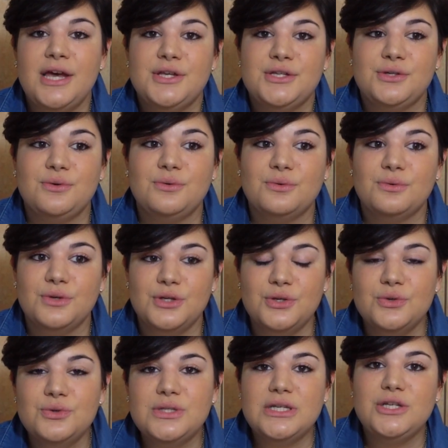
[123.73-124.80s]
So
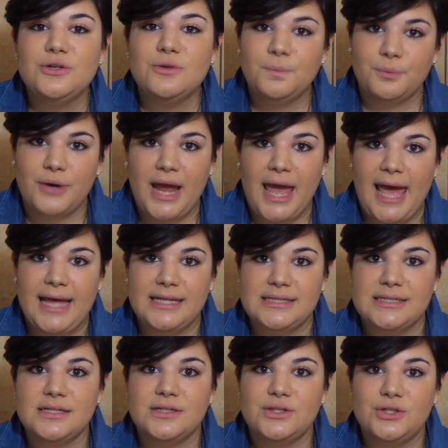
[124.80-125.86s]
using your
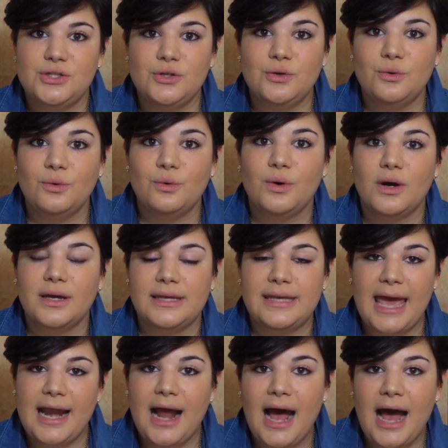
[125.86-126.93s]
brand to
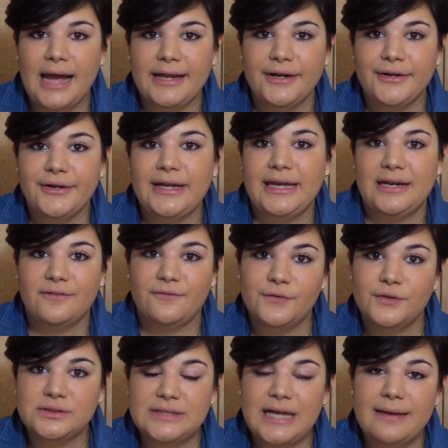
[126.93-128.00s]
get hired in a
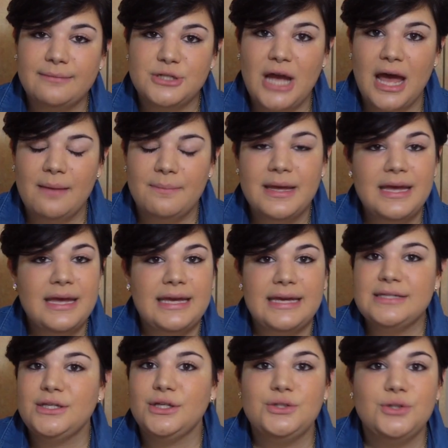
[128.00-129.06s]
full-time job
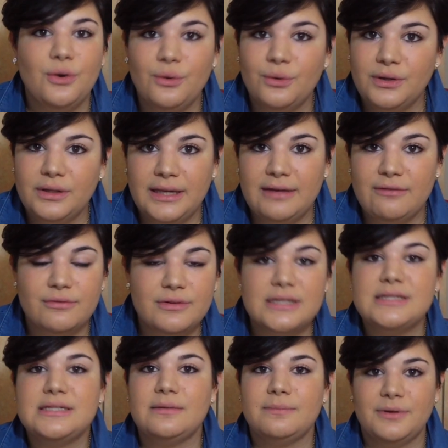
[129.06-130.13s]
is a totally
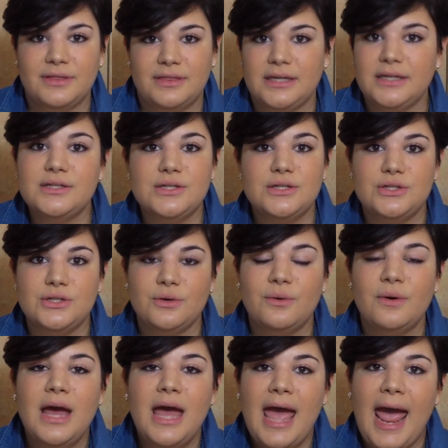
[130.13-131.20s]
reasonable thing to do.
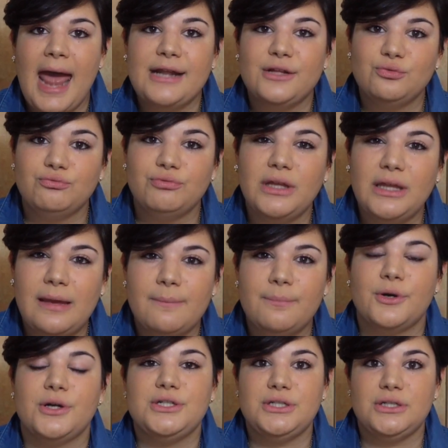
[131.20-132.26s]
And it's really
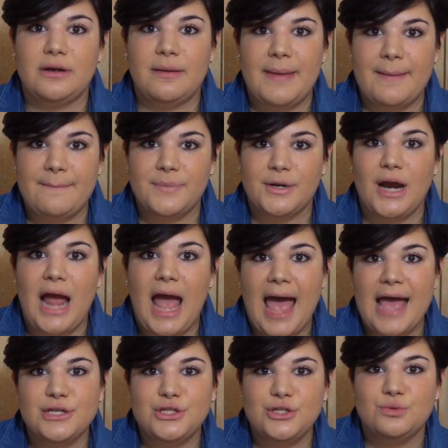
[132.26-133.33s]
important to remember
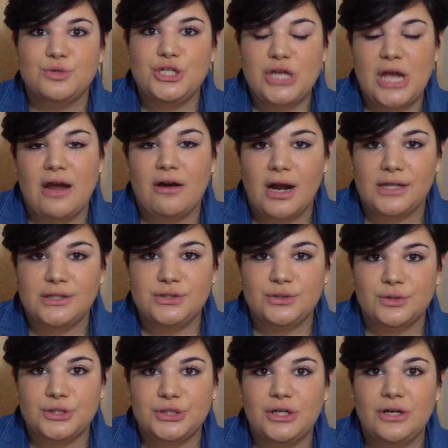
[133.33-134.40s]
as you share on
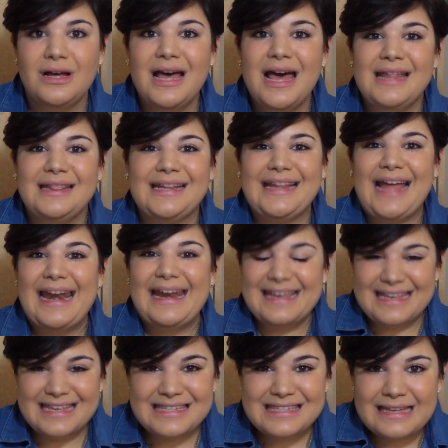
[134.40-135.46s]
social that
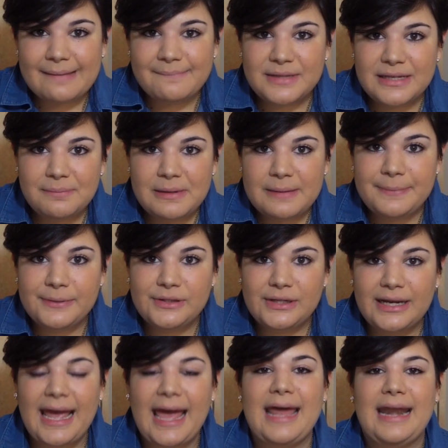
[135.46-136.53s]
is something people
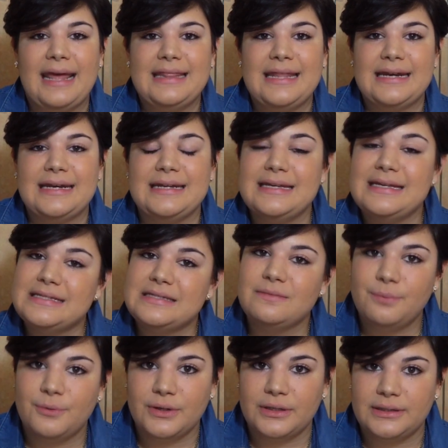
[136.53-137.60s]
look at and that it is
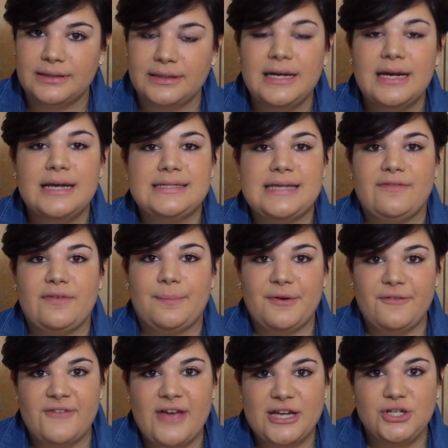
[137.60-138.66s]
important to have a
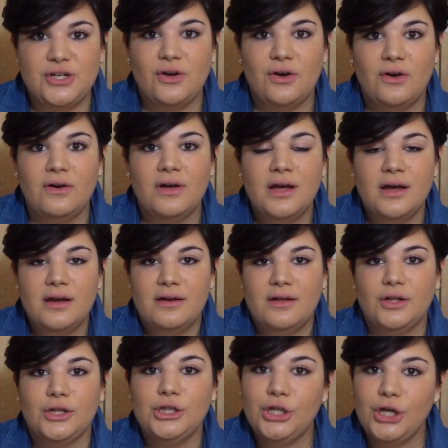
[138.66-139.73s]
professional
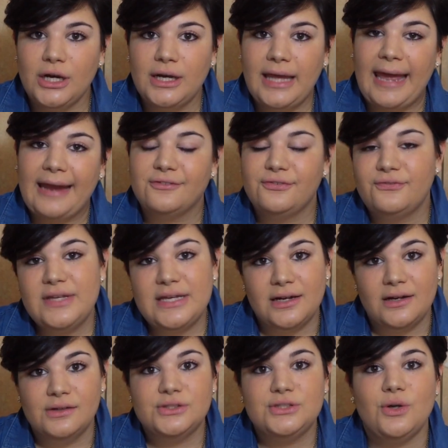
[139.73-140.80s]
look and
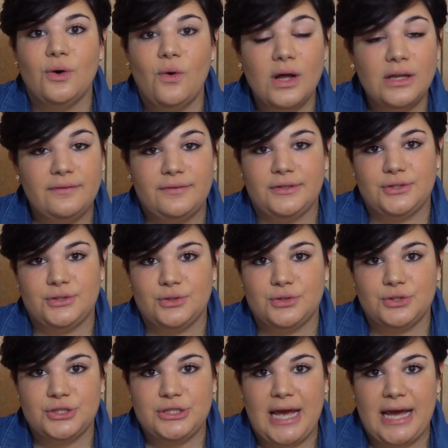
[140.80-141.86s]
feel to all of your
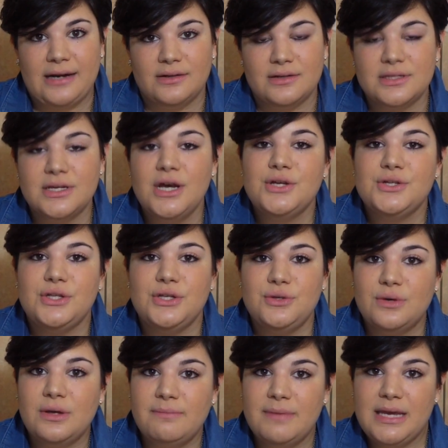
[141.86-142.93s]
social channels so that you
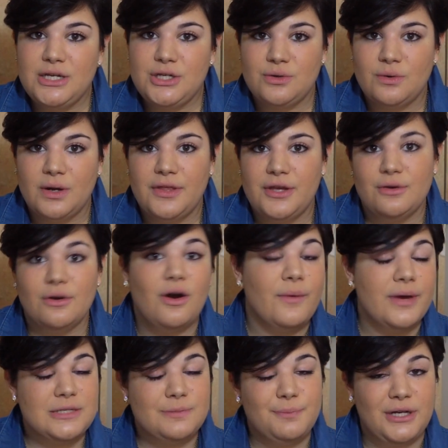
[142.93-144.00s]
can make sure that you're
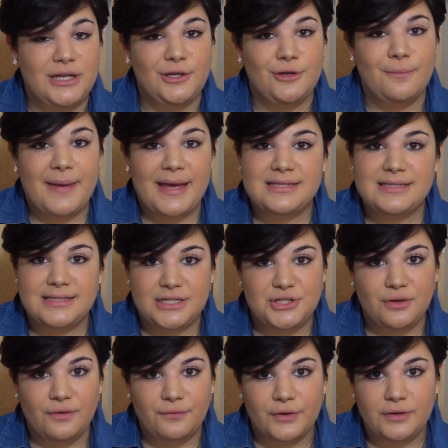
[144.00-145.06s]
always putting your best
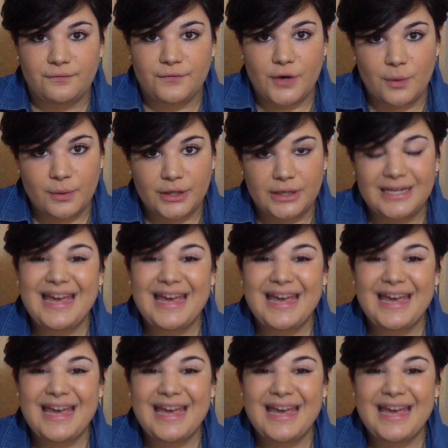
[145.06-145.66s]
digital foot forward.